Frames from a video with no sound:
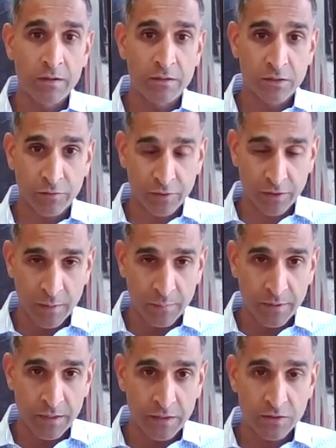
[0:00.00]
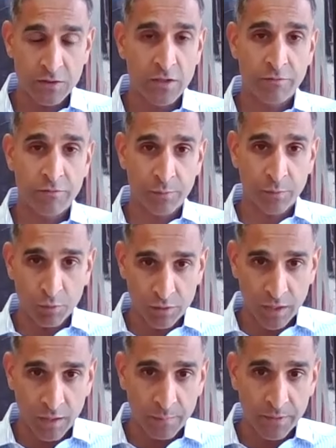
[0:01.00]
silver companies, from
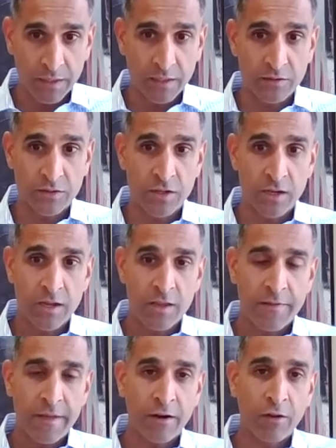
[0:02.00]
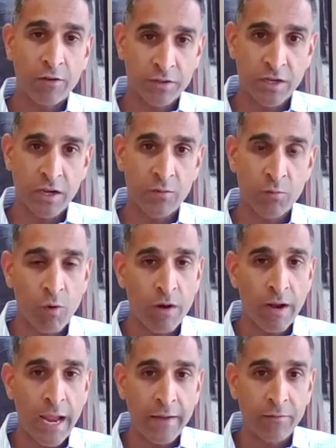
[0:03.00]
gold companies that all of a sudden
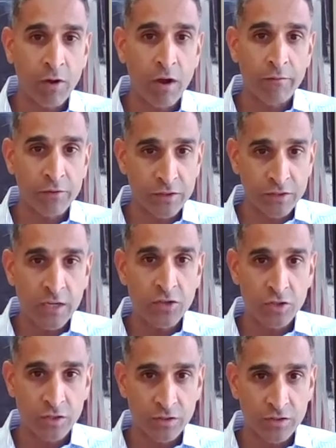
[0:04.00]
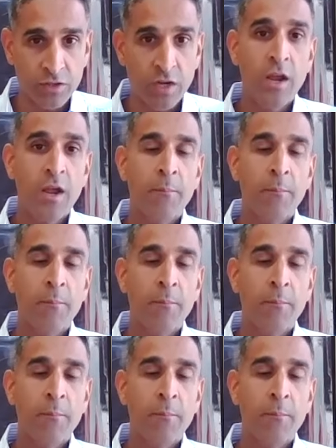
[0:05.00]
want to have conversations.